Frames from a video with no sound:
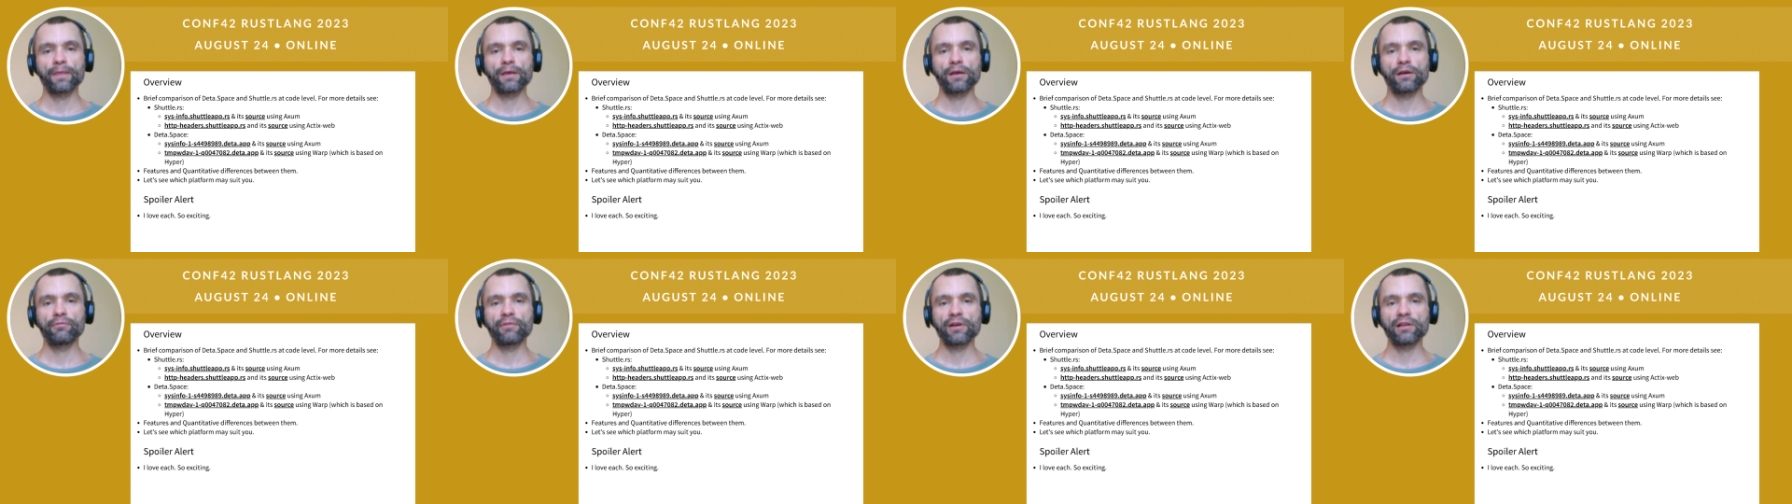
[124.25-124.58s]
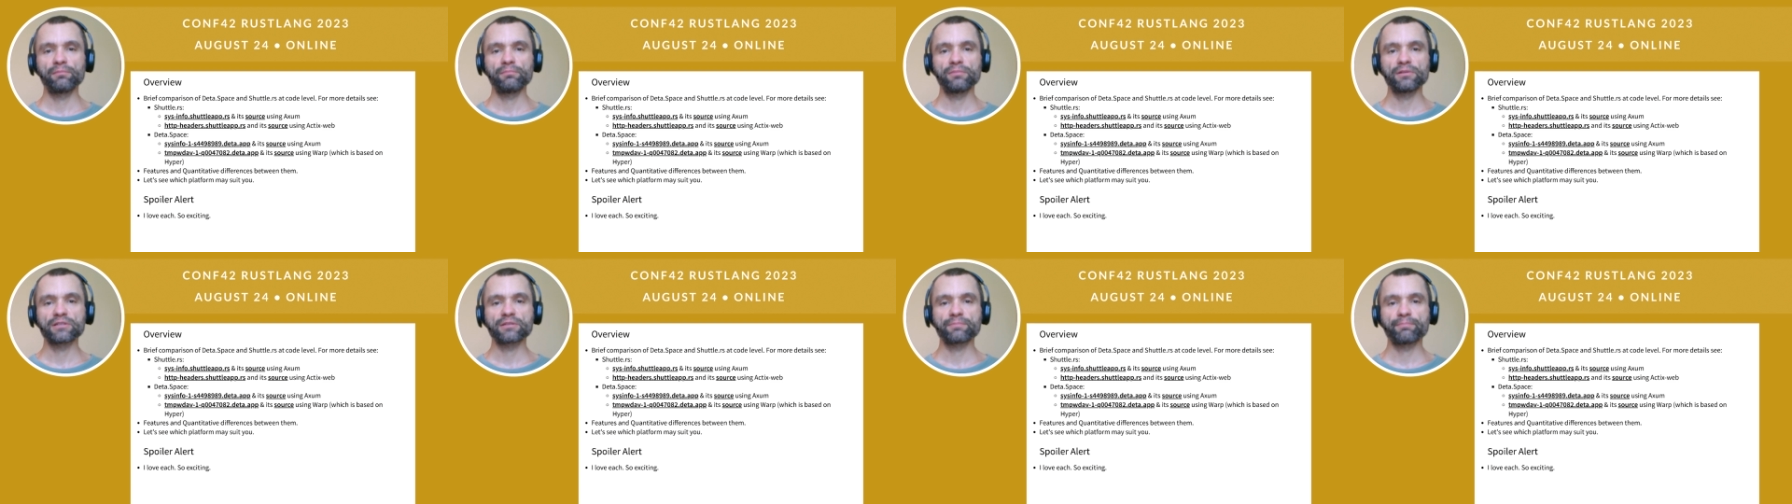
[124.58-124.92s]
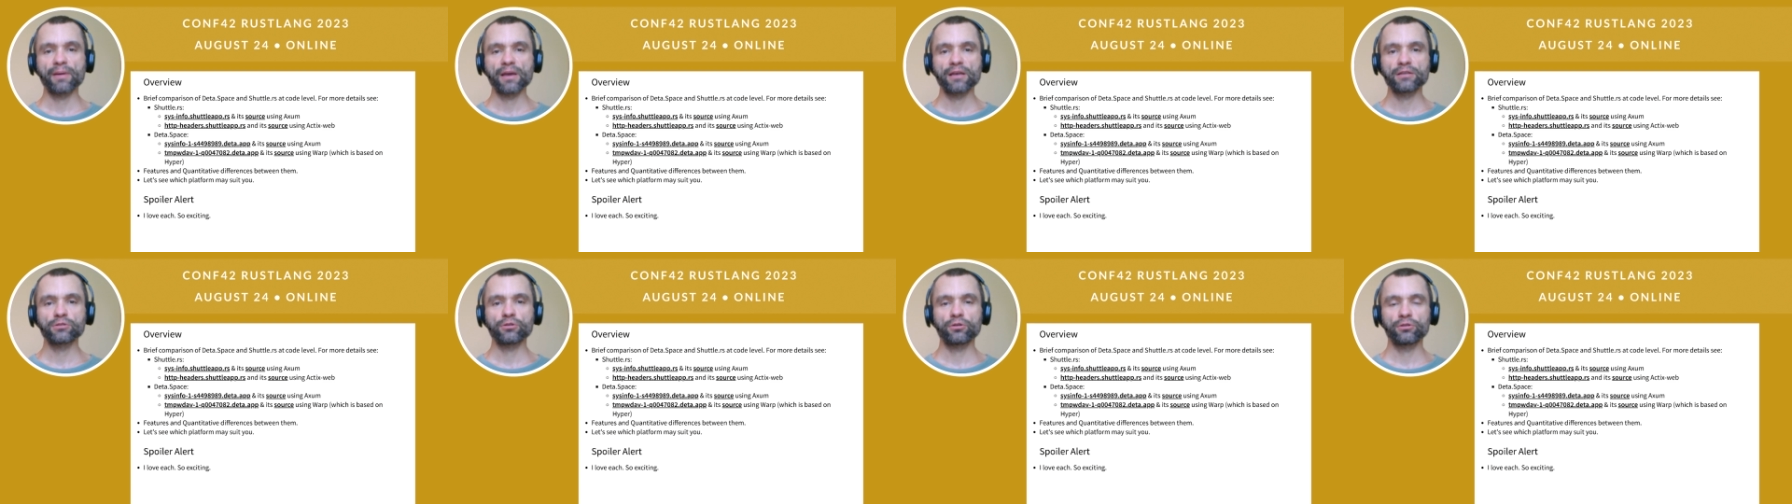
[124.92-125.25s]
available
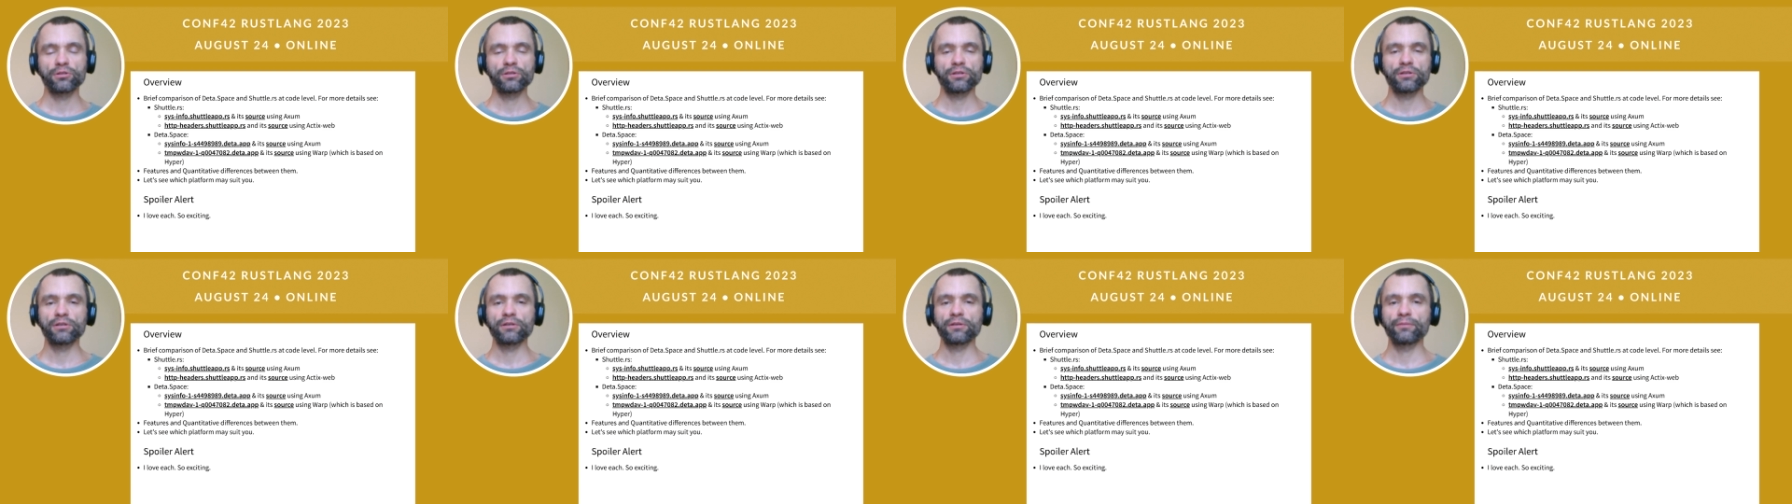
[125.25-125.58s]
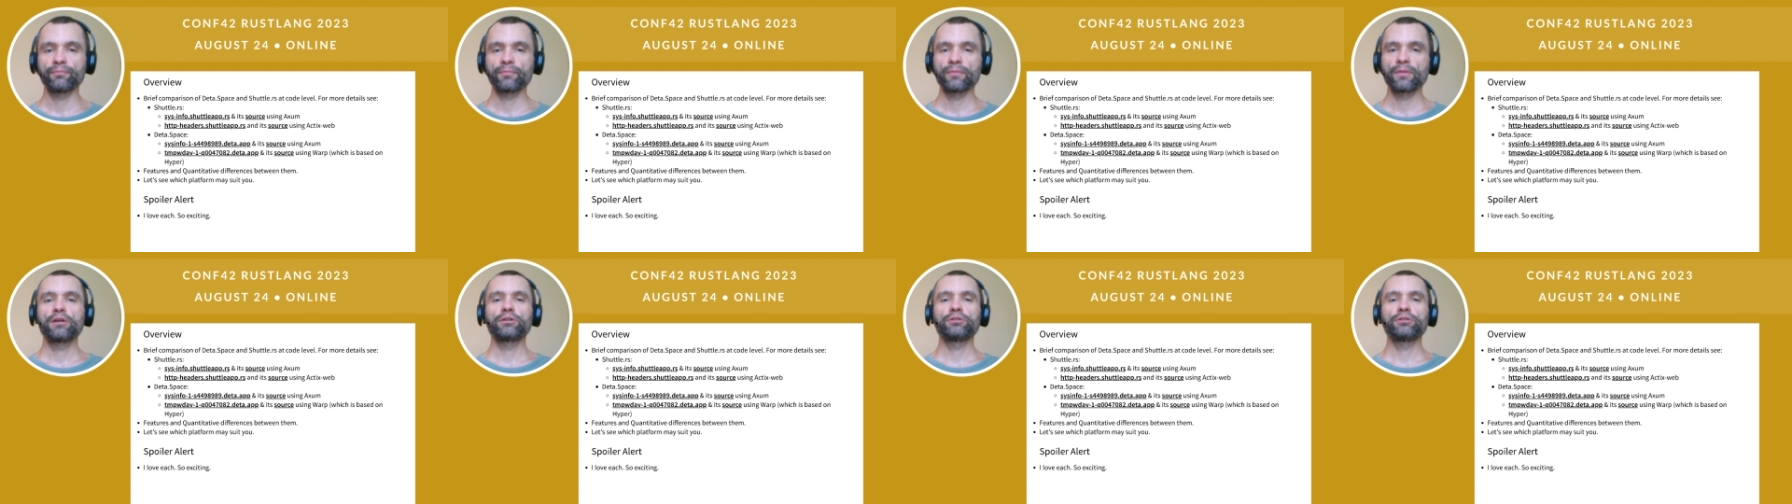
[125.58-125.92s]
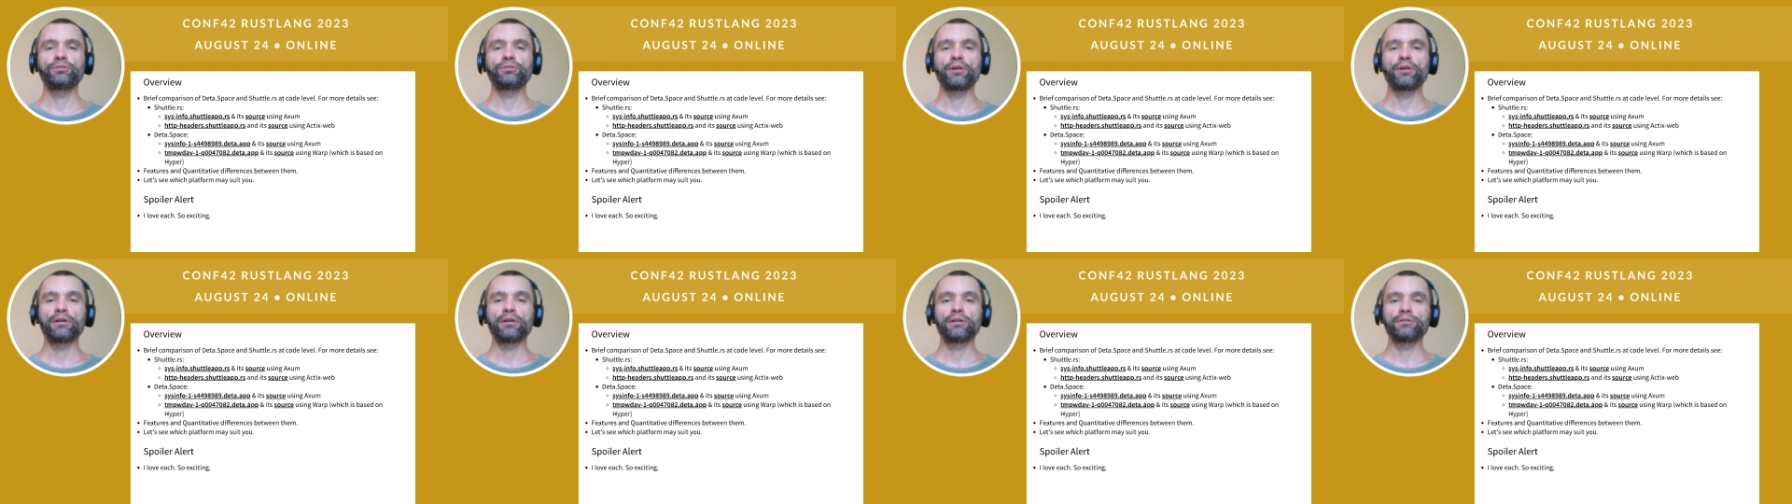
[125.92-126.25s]
space on the
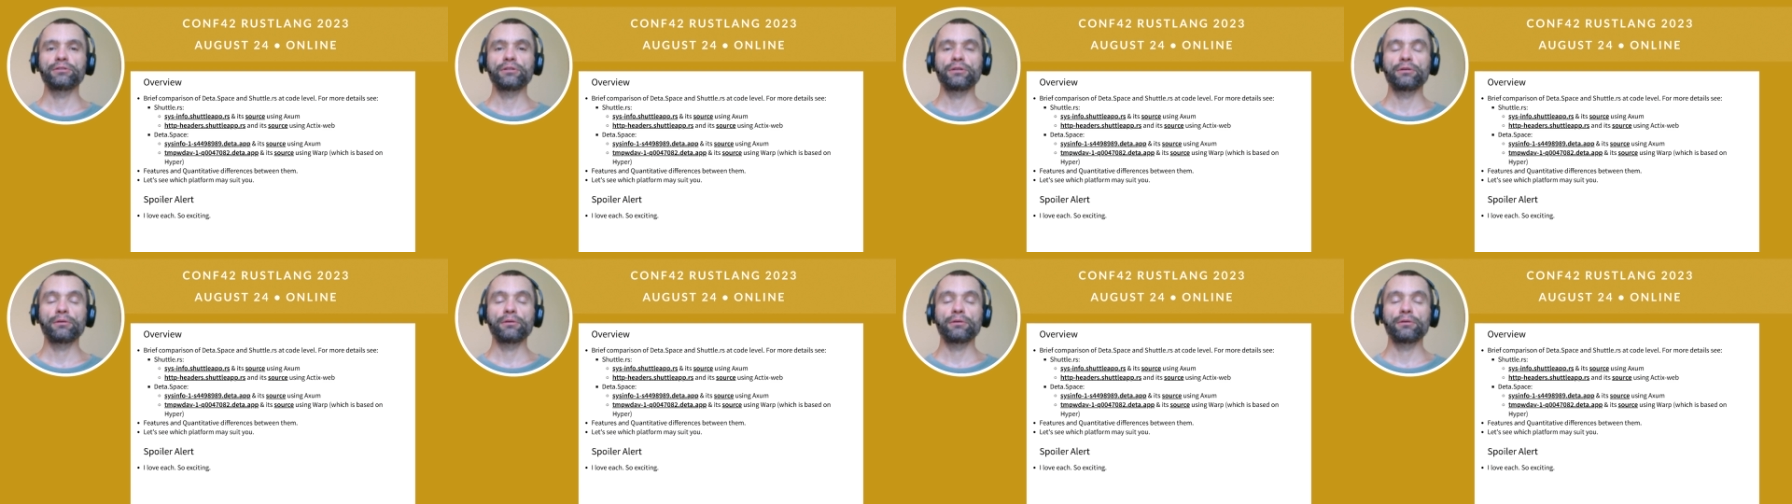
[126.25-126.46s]
uh,